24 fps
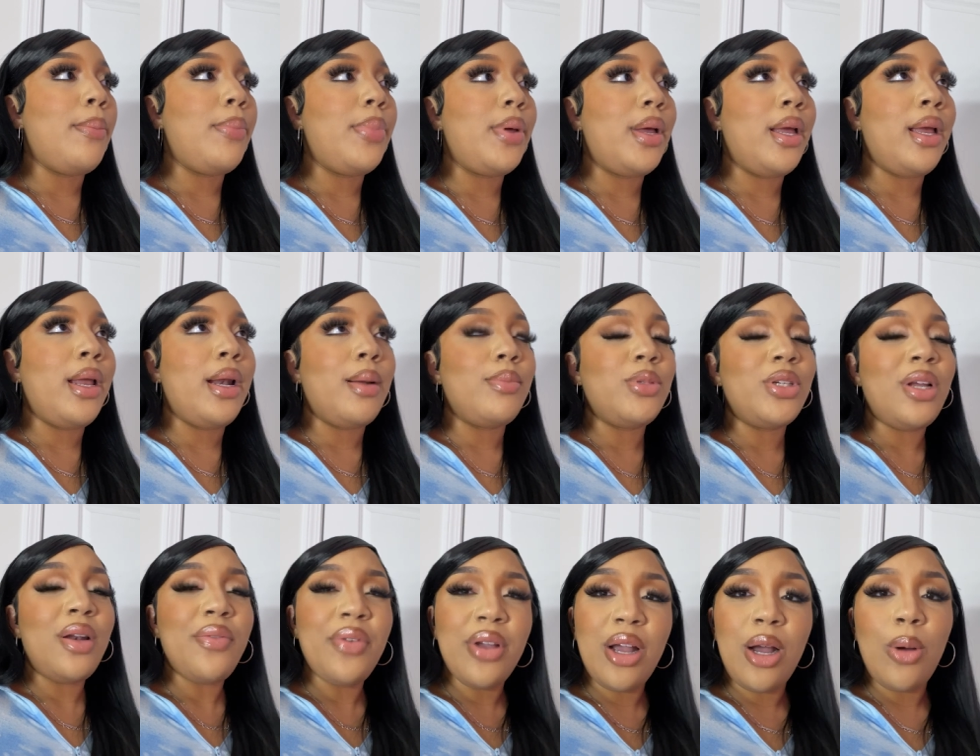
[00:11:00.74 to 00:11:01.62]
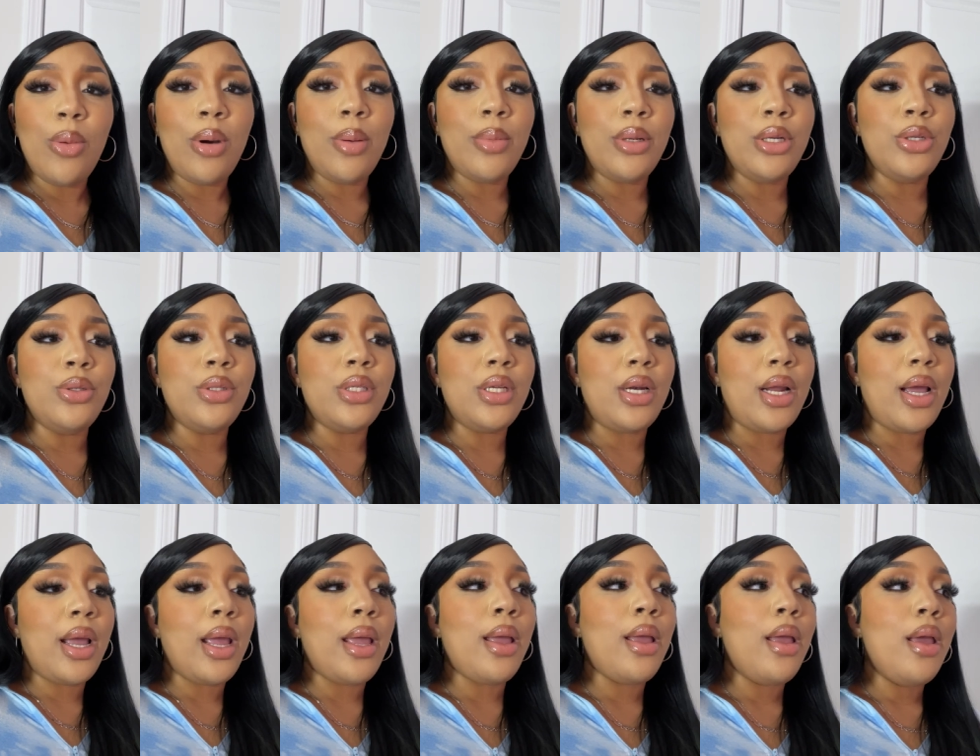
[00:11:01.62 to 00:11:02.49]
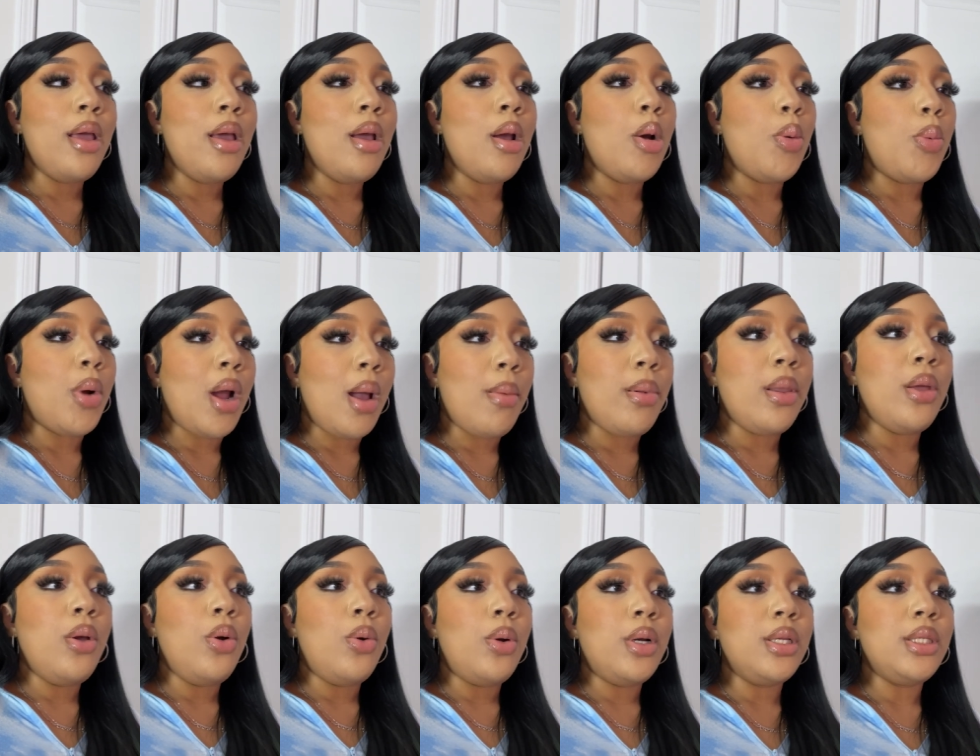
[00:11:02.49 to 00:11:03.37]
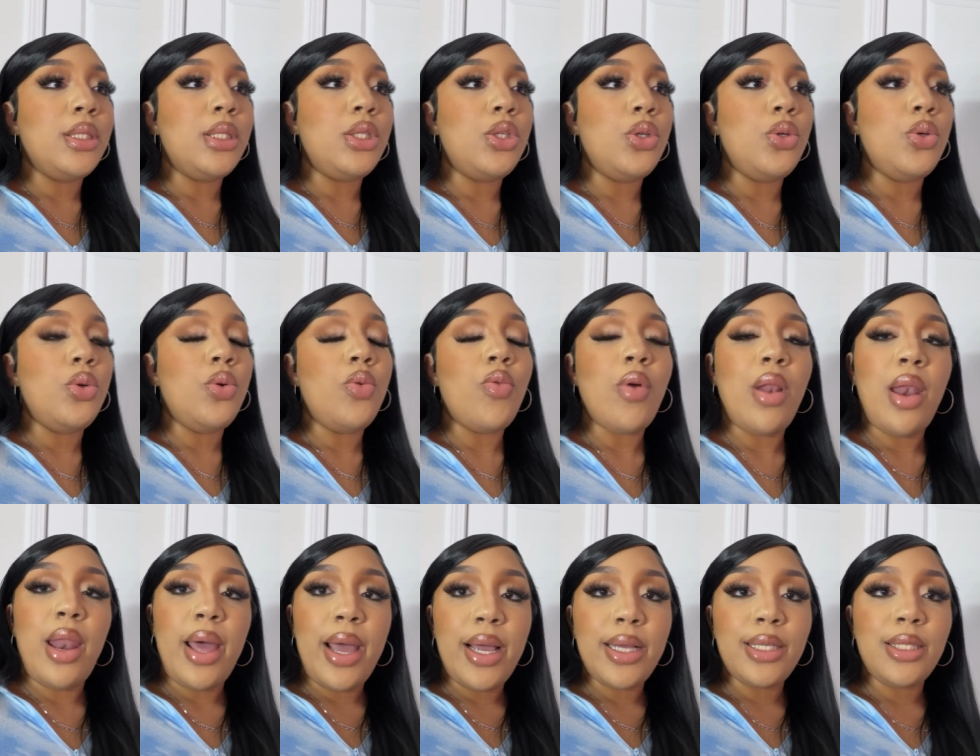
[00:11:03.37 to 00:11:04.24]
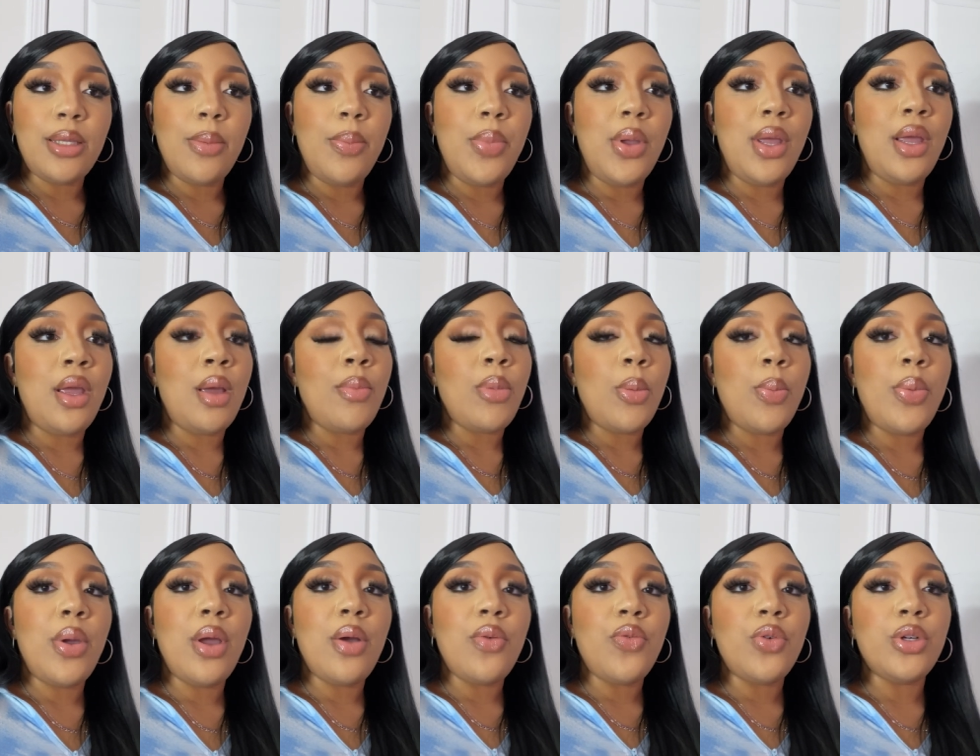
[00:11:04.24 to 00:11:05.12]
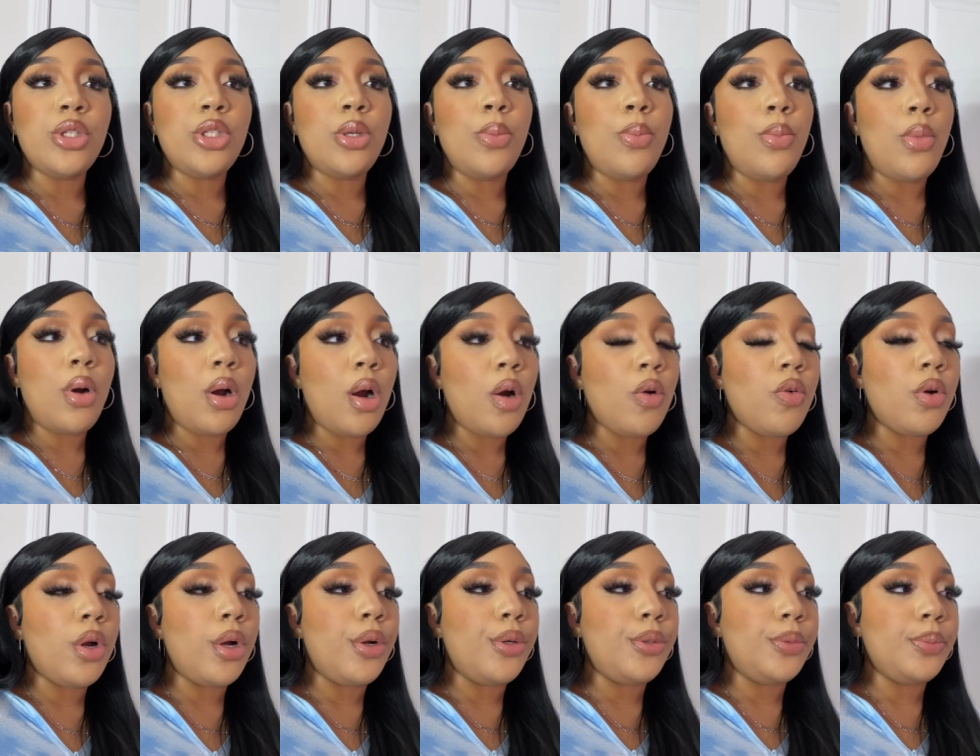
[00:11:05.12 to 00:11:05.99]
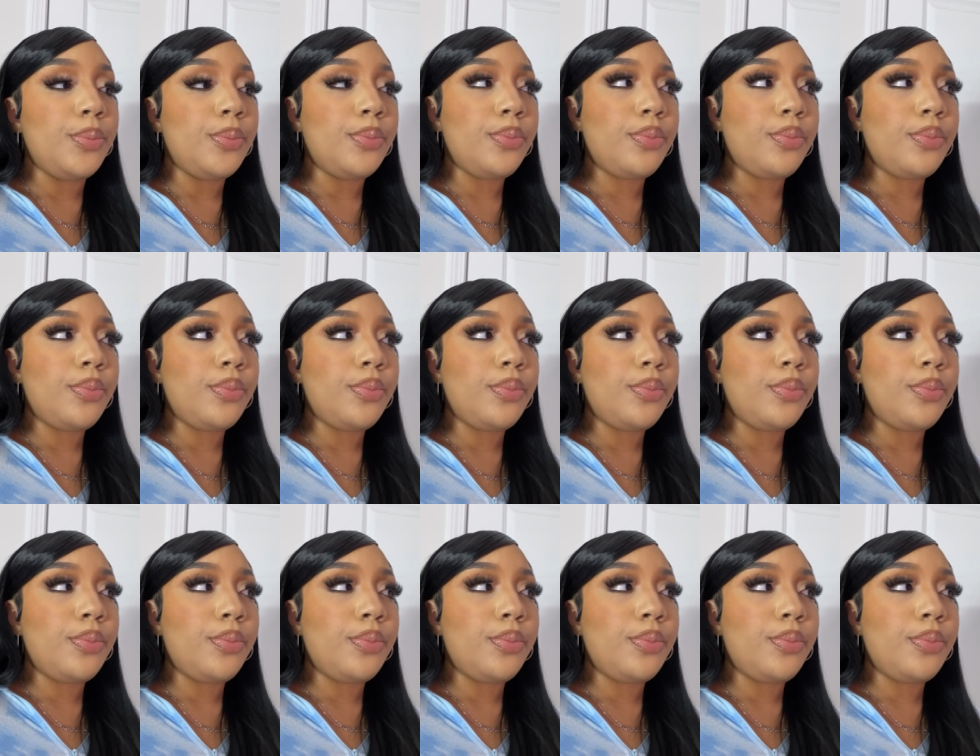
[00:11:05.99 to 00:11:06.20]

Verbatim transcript: But I'm trying to figure out what I'm going to do tonight. Probably going to relax a bit and prepare for tomorrow.